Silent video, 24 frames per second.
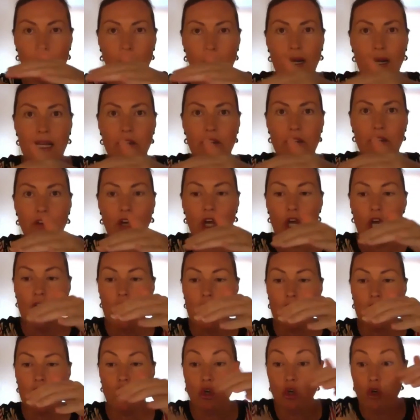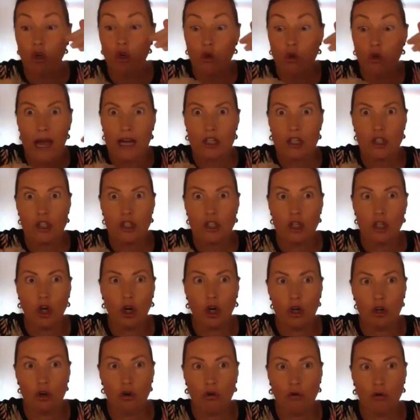but if you actually go
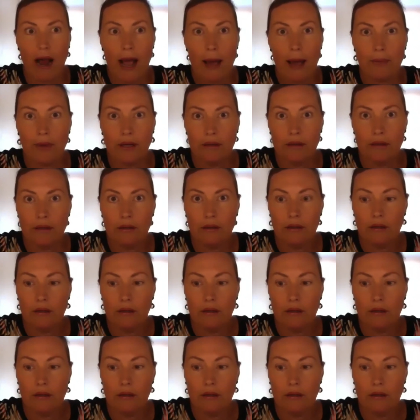to grab it,